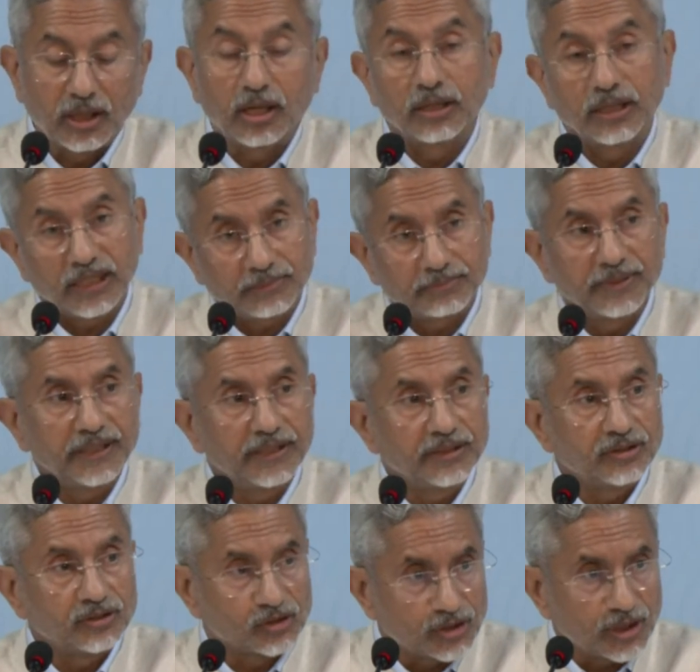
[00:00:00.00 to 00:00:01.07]
uh, let
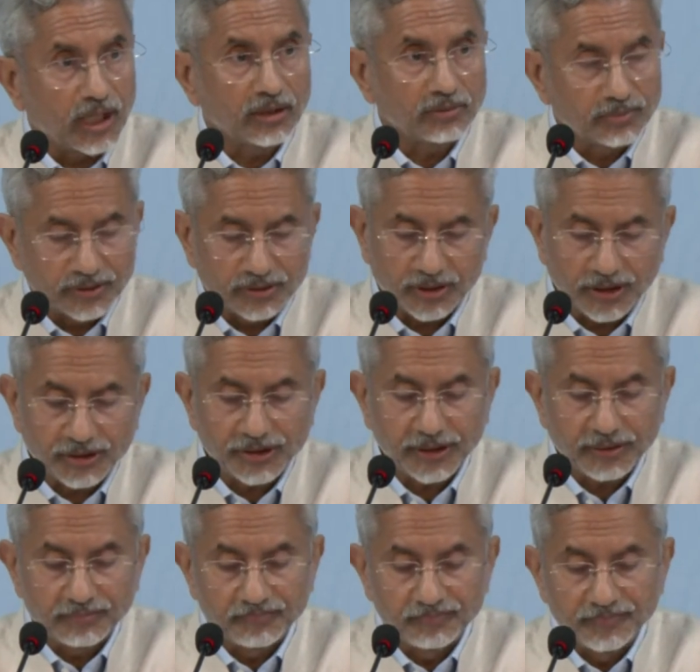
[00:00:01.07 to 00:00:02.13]
me start with
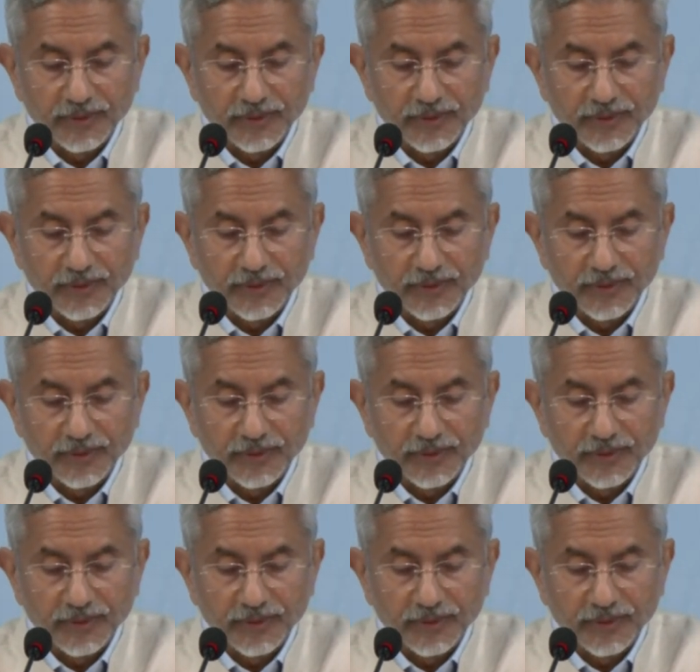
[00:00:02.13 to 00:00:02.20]
Russia.